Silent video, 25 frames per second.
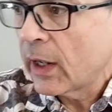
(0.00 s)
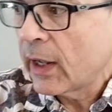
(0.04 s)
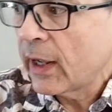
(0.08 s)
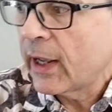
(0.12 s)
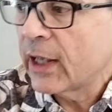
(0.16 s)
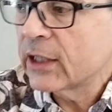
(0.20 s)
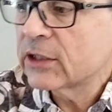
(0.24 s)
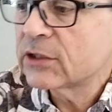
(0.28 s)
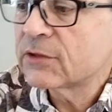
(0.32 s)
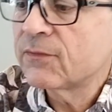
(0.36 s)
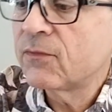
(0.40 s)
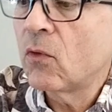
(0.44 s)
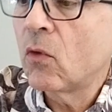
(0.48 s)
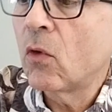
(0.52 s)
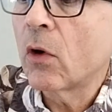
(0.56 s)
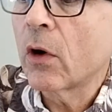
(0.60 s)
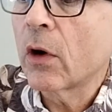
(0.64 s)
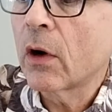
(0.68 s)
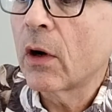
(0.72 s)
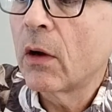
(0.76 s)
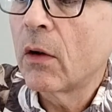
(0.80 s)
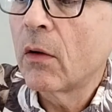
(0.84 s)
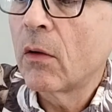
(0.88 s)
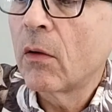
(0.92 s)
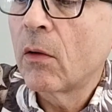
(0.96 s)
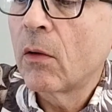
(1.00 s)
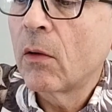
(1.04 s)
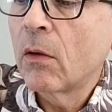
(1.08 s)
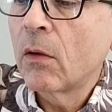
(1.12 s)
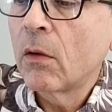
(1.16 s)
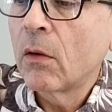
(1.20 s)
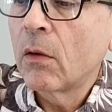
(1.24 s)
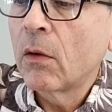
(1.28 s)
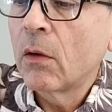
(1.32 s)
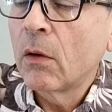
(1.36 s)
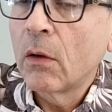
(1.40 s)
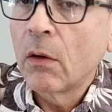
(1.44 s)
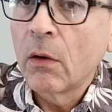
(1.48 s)
as for
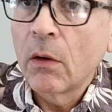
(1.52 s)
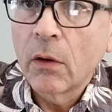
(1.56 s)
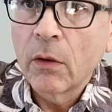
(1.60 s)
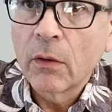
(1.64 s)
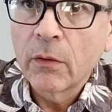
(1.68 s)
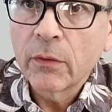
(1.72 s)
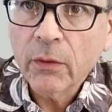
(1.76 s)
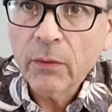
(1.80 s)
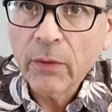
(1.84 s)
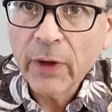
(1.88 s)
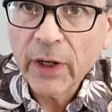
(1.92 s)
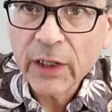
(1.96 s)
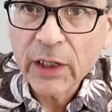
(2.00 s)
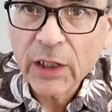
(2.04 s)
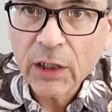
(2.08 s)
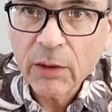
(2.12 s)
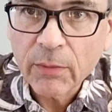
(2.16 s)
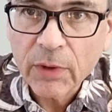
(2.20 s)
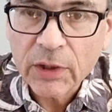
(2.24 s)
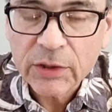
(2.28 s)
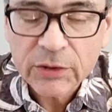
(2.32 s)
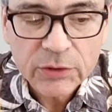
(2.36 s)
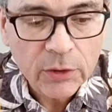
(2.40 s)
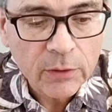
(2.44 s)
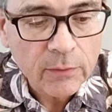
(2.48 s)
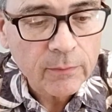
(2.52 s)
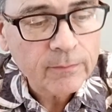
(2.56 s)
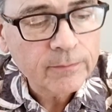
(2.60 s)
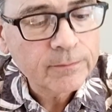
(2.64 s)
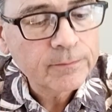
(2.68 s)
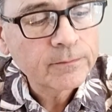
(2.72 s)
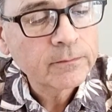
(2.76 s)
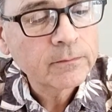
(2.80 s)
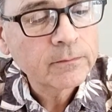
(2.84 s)
the regular mustard?